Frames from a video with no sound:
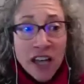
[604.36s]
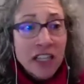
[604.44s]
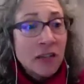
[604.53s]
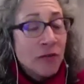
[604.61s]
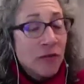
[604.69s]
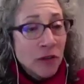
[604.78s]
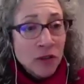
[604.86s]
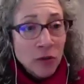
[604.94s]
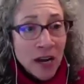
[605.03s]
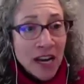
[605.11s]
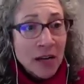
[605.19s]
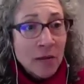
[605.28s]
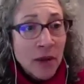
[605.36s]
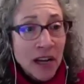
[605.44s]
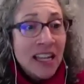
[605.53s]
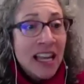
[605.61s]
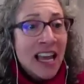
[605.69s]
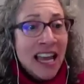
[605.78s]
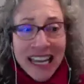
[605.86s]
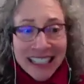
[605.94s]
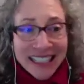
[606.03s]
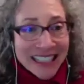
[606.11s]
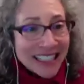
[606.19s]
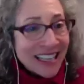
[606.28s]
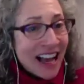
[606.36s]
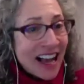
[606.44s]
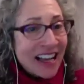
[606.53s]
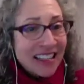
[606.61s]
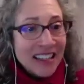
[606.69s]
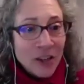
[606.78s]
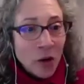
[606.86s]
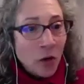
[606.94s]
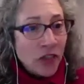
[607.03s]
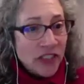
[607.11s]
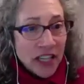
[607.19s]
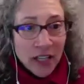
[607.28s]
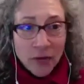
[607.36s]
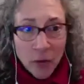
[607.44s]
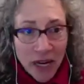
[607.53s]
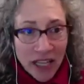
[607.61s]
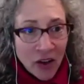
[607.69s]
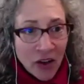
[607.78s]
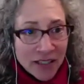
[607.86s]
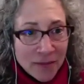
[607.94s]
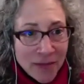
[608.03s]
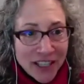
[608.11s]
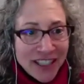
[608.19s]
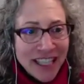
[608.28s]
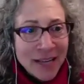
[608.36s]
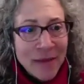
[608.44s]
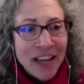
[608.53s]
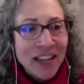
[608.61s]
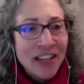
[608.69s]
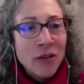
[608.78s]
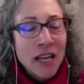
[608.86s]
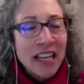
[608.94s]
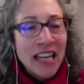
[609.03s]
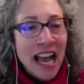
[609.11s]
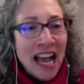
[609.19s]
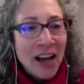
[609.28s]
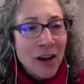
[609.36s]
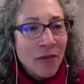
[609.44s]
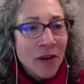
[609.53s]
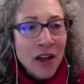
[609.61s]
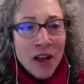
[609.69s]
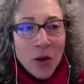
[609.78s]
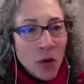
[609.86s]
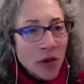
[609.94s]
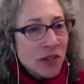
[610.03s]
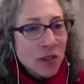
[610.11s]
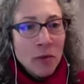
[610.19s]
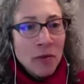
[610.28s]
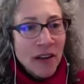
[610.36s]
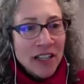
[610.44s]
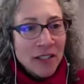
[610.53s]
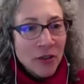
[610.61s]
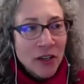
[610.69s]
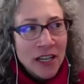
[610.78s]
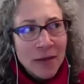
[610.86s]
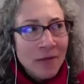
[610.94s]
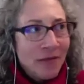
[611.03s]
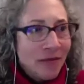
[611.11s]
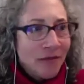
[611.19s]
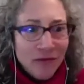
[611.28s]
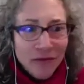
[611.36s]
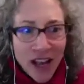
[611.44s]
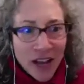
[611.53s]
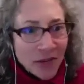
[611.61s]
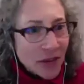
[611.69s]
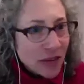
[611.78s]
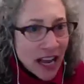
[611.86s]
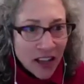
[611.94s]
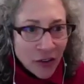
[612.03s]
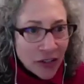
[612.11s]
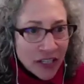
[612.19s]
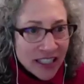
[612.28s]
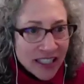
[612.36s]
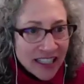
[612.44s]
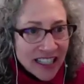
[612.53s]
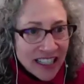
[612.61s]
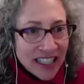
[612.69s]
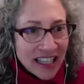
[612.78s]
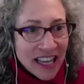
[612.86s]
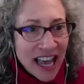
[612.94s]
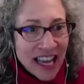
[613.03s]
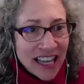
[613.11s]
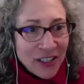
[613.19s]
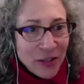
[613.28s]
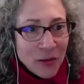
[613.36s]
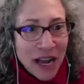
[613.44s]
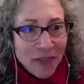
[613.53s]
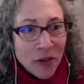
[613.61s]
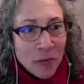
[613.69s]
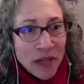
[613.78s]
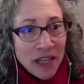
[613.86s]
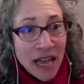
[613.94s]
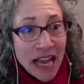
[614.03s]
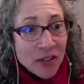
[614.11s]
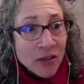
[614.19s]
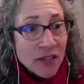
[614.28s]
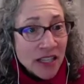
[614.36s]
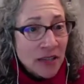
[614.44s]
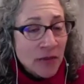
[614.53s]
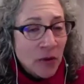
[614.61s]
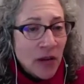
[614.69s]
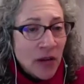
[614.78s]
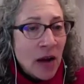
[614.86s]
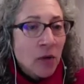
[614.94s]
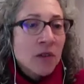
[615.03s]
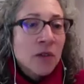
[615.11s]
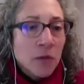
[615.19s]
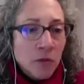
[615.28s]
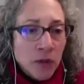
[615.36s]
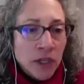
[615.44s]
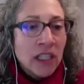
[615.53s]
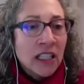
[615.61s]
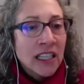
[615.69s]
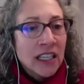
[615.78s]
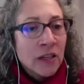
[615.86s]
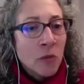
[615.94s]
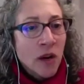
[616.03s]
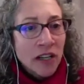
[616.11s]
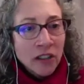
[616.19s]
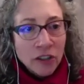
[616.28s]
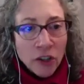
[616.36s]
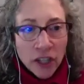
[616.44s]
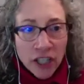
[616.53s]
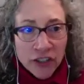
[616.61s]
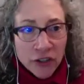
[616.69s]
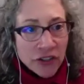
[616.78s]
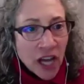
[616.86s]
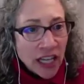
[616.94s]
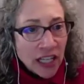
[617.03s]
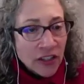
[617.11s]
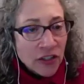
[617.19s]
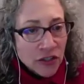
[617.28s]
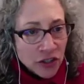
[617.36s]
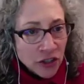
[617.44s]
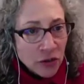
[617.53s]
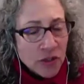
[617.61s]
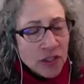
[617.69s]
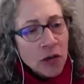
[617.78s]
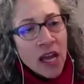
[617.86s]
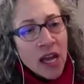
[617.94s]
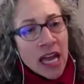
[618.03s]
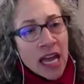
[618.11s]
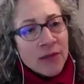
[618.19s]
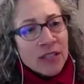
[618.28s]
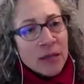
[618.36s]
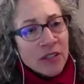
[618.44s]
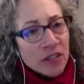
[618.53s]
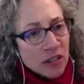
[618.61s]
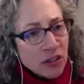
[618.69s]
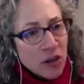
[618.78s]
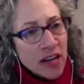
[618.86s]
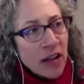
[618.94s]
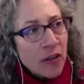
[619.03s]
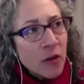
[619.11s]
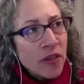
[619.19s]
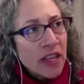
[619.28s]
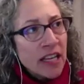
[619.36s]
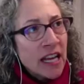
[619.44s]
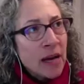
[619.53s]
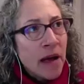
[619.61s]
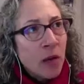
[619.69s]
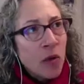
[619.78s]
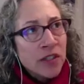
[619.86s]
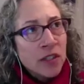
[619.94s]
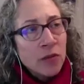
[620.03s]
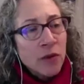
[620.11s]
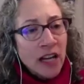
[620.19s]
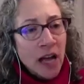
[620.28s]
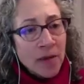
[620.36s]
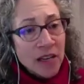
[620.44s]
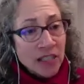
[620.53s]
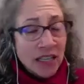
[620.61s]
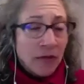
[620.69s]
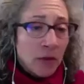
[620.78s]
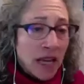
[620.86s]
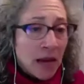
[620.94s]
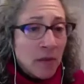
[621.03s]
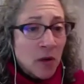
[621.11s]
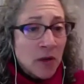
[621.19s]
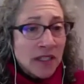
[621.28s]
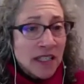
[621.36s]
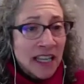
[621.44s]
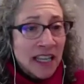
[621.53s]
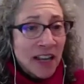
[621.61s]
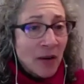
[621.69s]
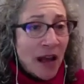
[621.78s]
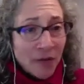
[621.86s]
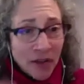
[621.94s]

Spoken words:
It feels great, but it's not the golden ticket for weight loss, because think about it. You can have one scoop of ice cream, 500 calories, and you'd have to be exercising for an hour. So really you want to look at your diet too. So if someone's just starting out, they're thinking about what's the right combination. Like for me, I'm always thinking, I don't have